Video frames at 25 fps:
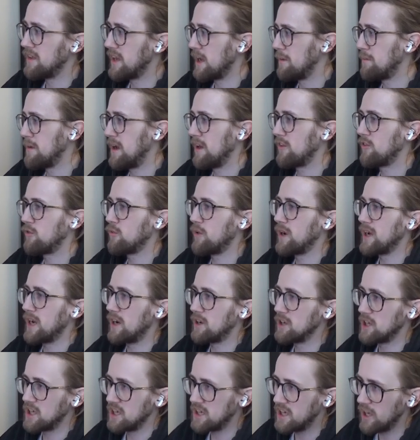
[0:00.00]
dad passed away,
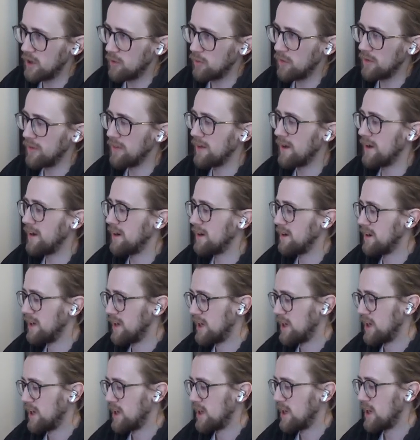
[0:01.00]
how she dealt with that,
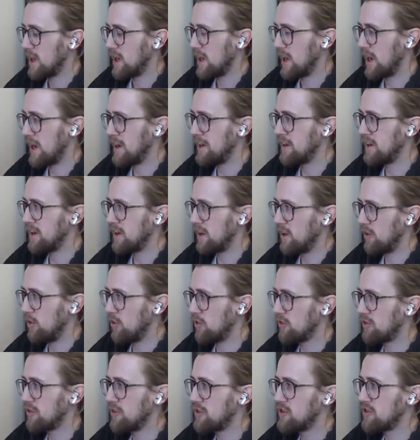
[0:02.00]
and
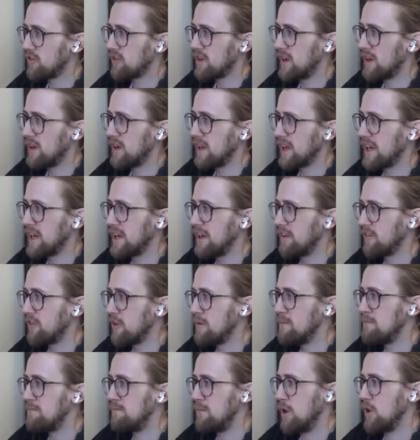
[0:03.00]
also just kind of like in its
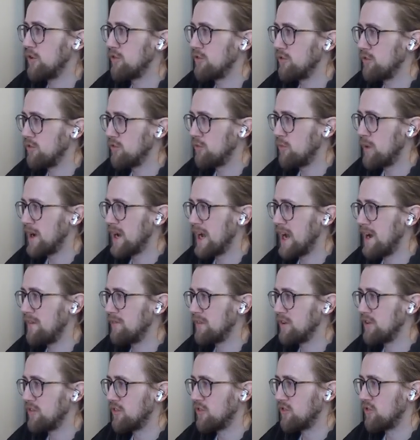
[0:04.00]
own bottled way,
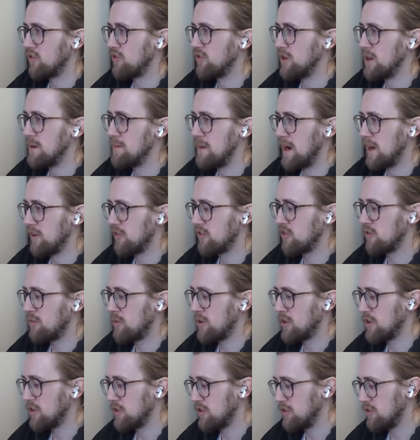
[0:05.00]
having a story about
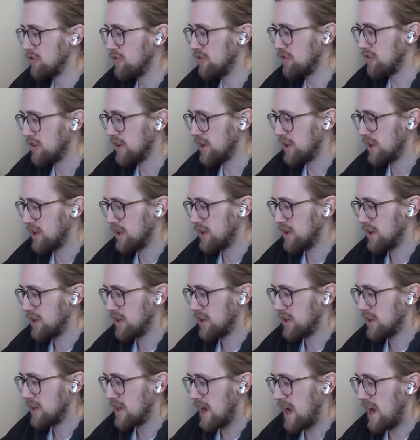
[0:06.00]
someone who's
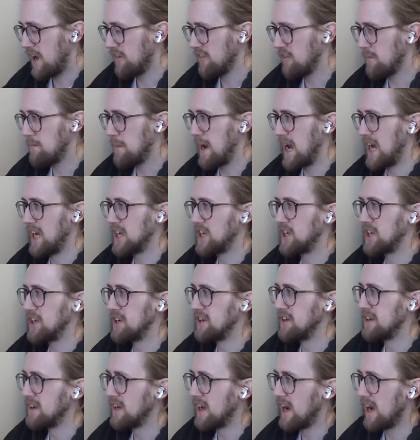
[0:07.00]
has a
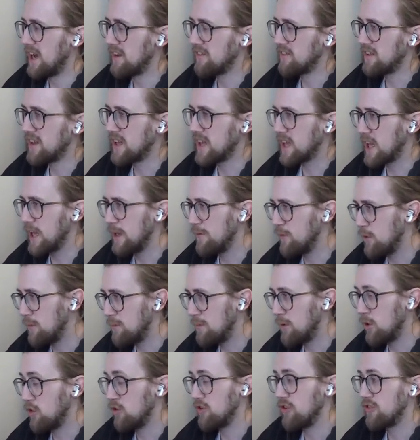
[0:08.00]
passion, has to give
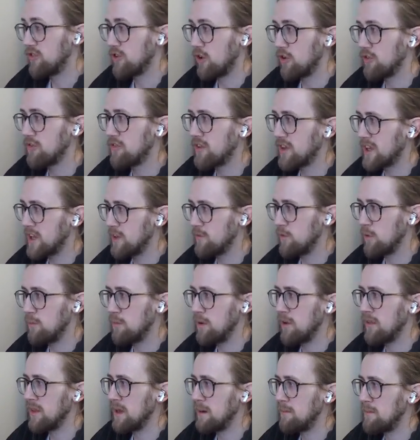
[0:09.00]
up, or is told to give
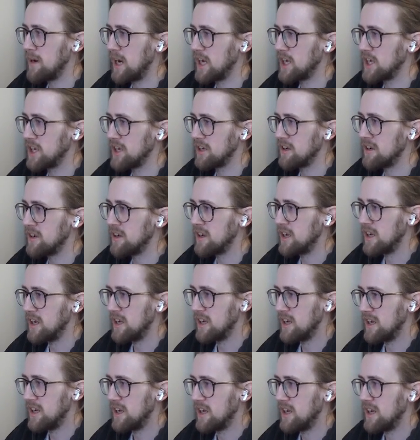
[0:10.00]
up on that passion,
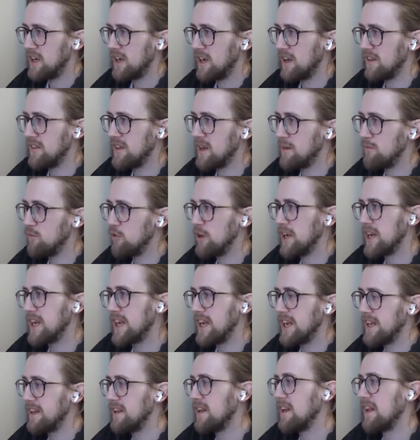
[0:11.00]
and then
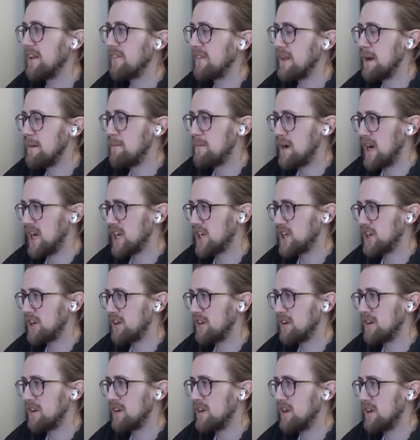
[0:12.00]
rekindling that
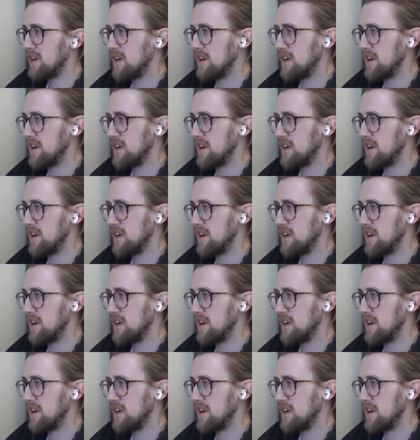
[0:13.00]
passion